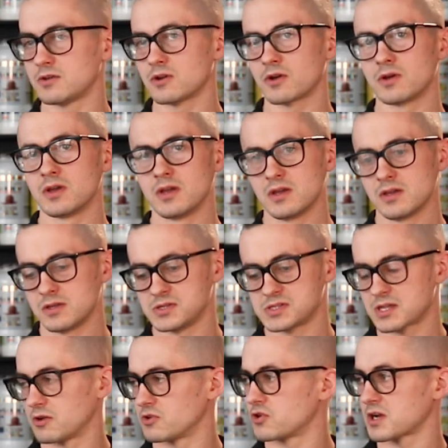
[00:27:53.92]
you know, you
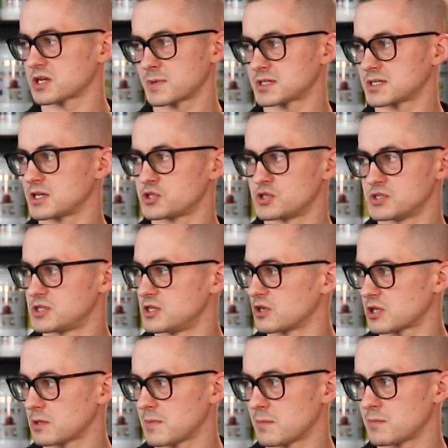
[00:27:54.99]
scaled your expectations to your
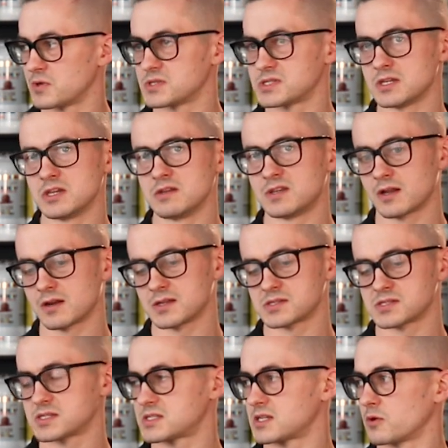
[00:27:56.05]
commitments, and you've done it in
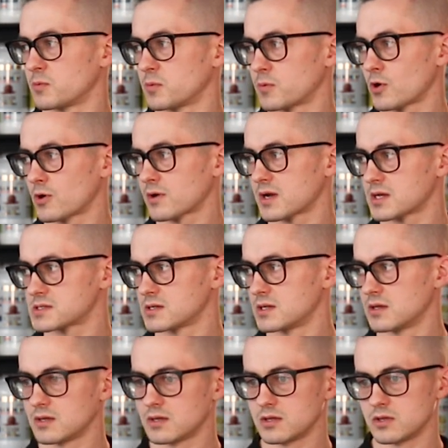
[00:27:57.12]
sustainable progress,
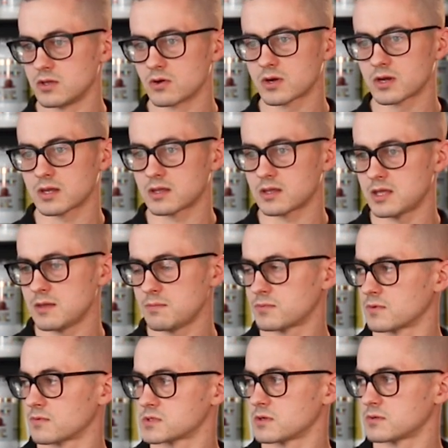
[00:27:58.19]
you're going to keep
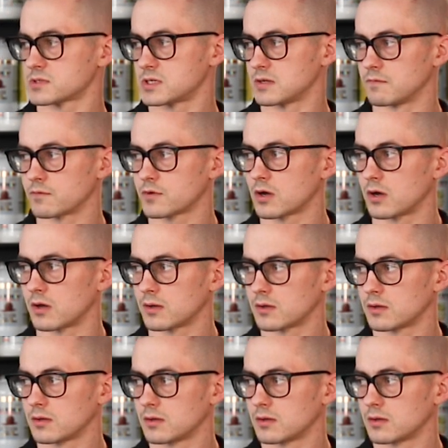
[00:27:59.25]
the results that you've got.